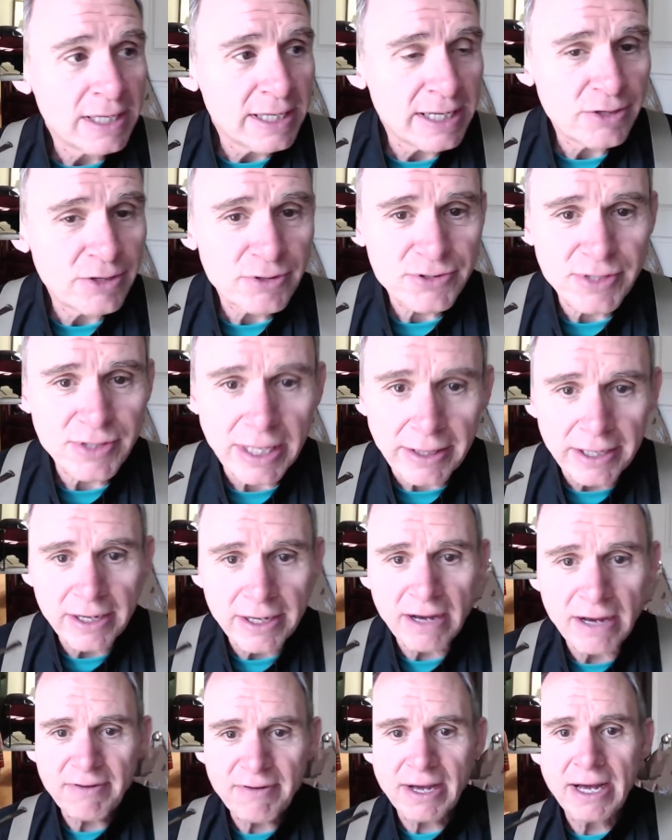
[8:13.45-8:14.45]
Interestingly
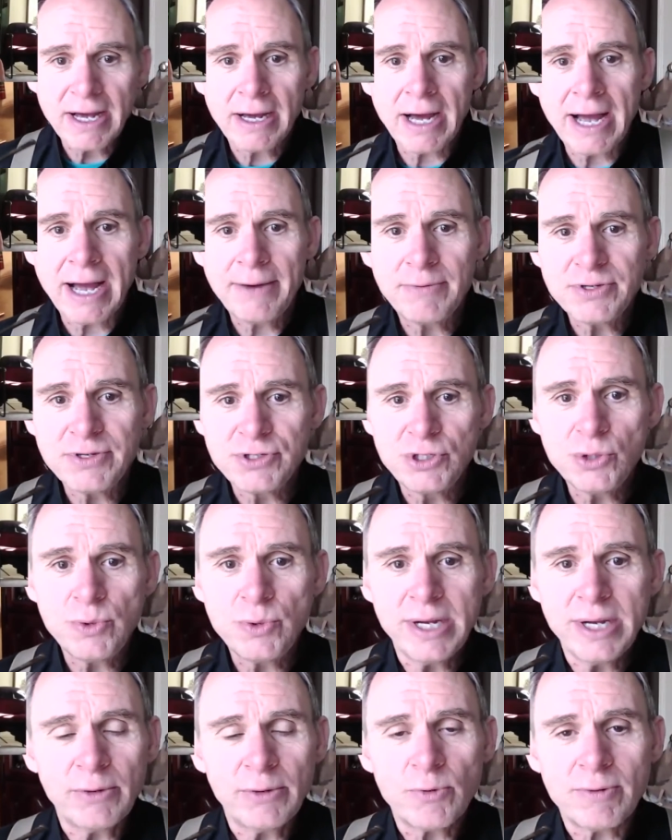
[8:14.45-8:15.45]
enough, I was
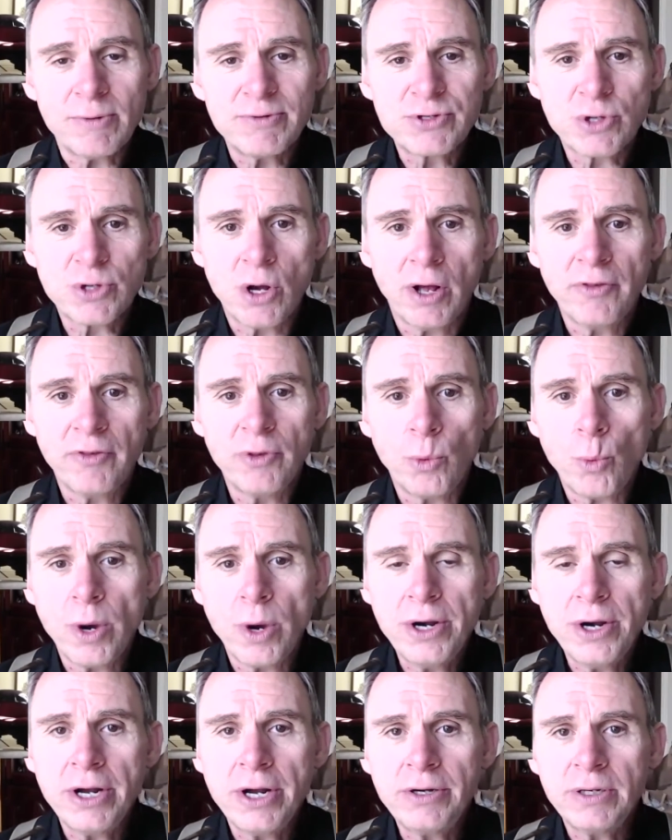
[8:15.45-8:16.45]
doing what was called the
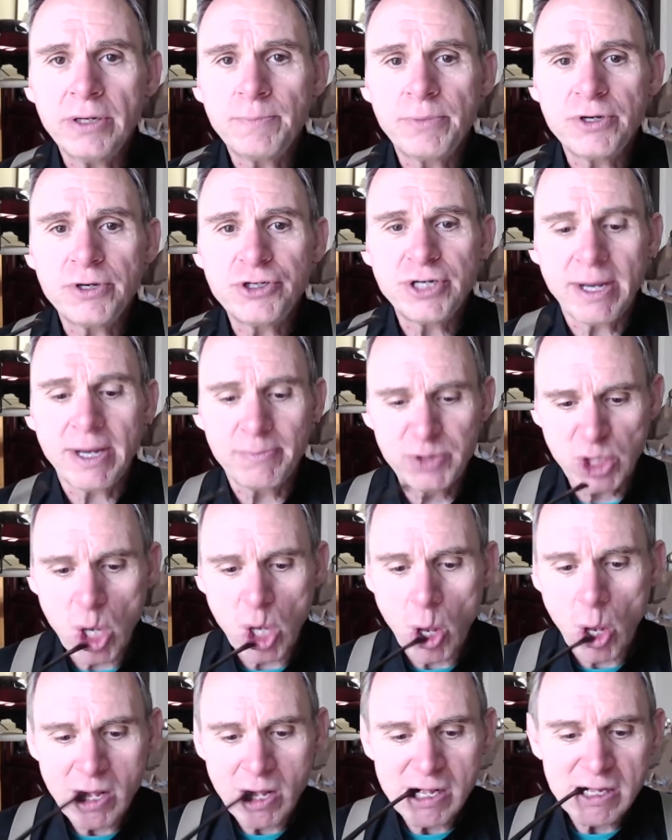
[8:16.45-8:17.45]
100 push-ups
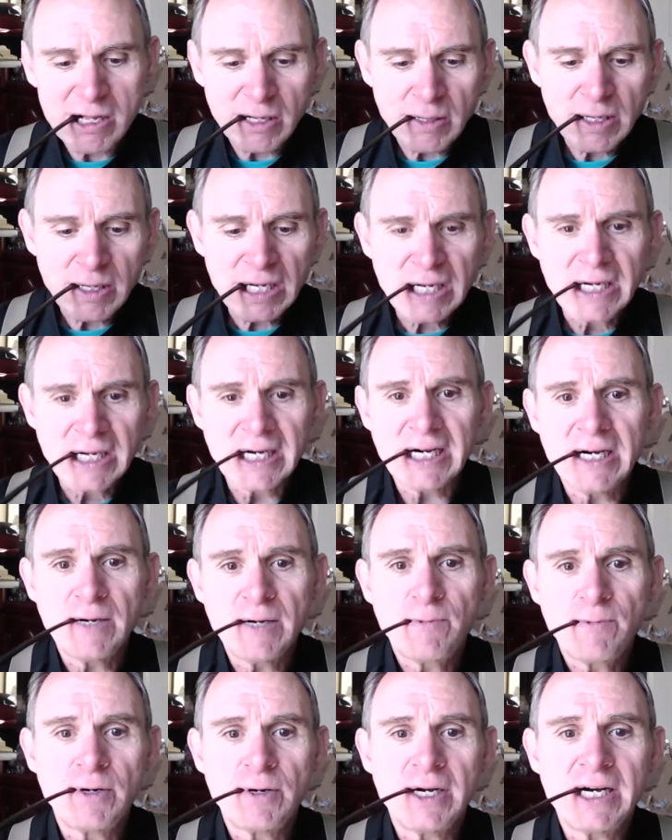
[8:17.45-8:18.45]

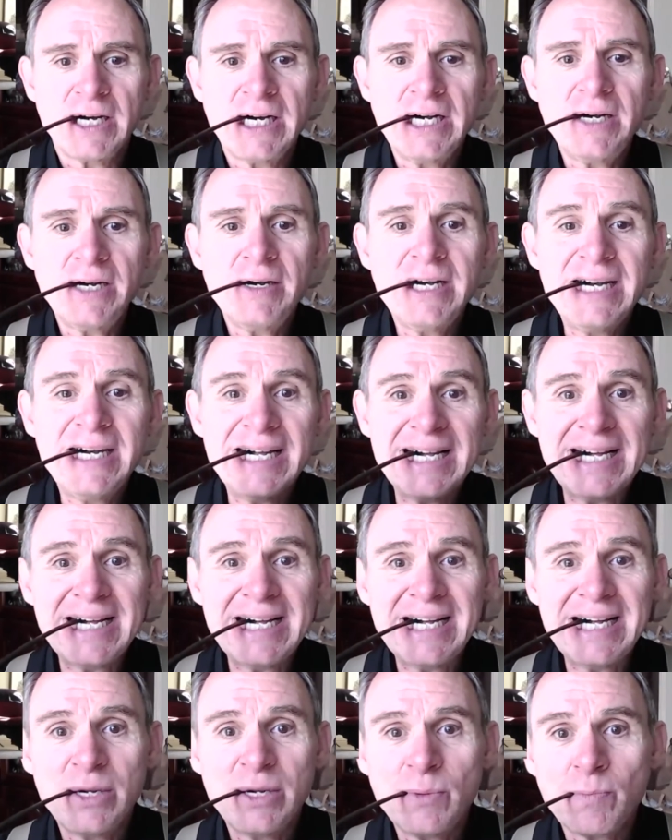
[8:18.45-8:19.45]
for a
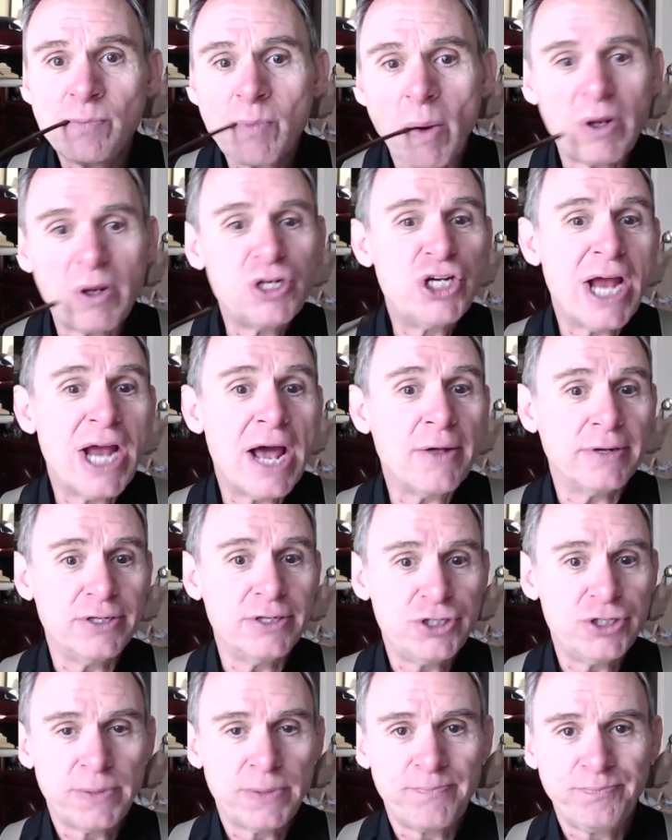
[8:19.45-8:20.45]
100-day challenge.
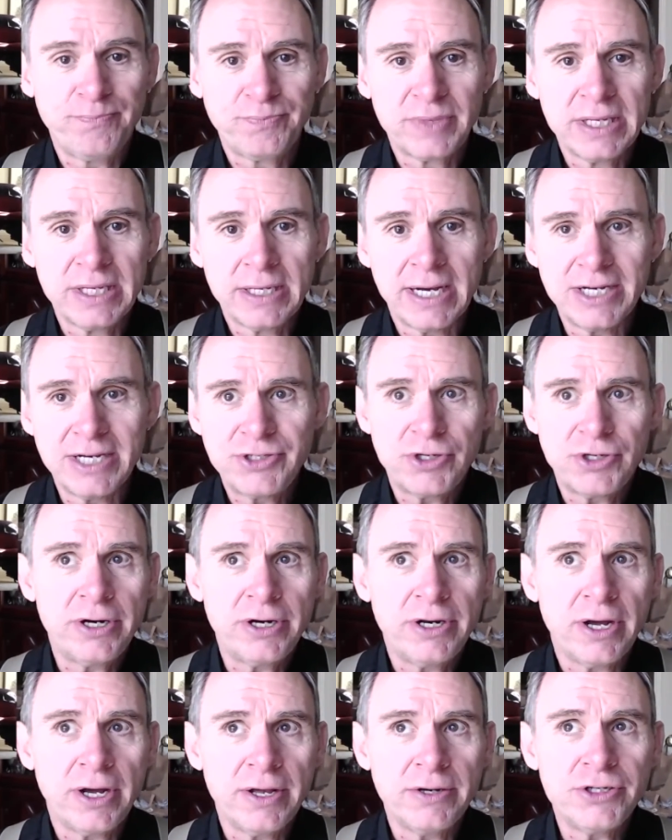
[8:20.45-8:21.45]
I
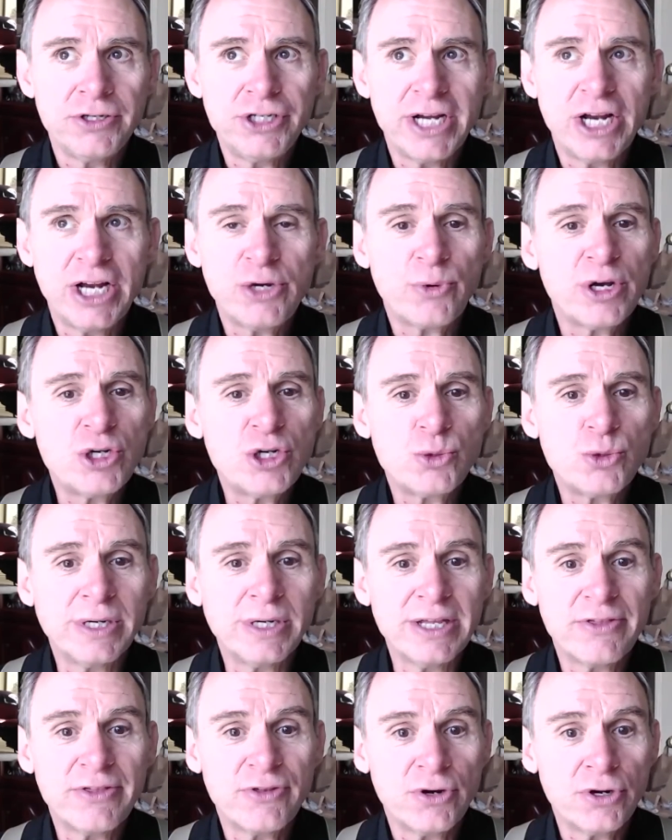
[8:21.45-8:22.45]
started on January
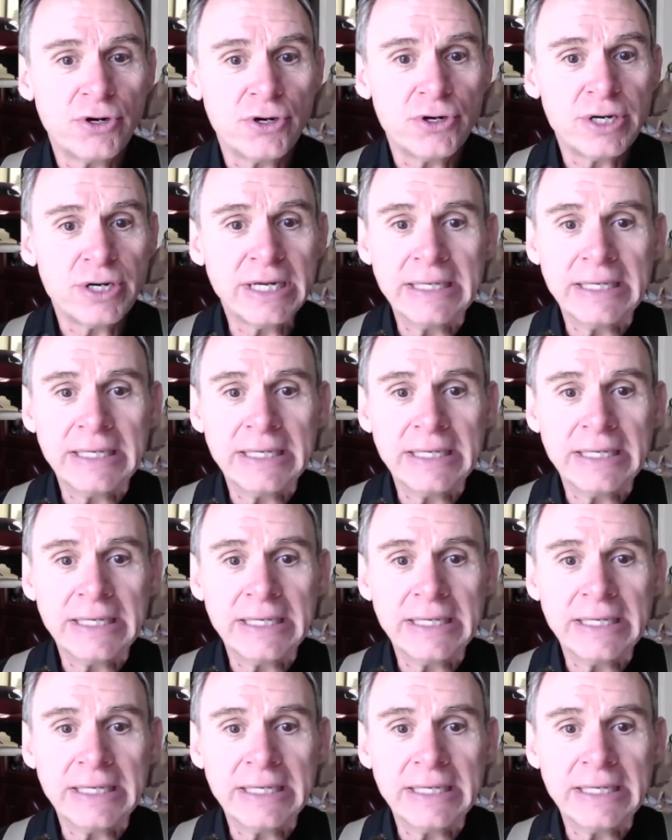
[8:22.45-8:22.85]
23rd,